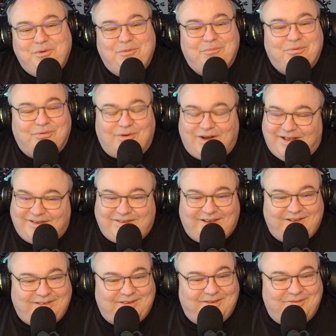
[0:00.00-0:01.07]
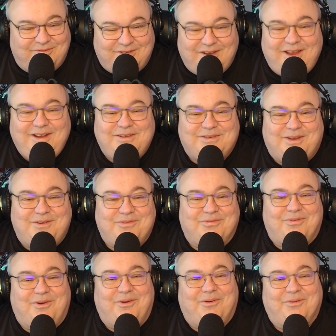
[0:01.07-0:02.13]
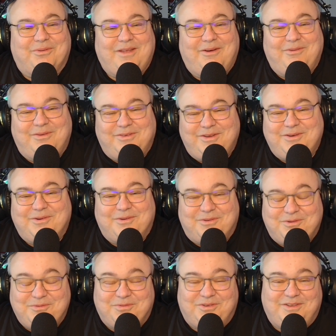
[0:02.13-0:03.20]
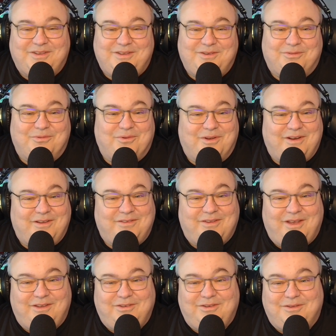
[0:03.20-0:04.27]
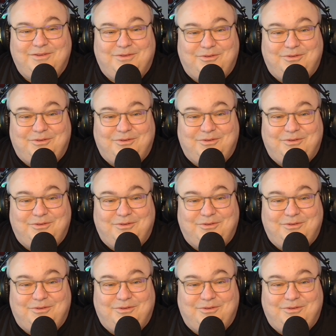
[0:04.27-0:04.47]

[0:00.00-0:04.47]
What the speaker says: process of change control that was introduced in this organization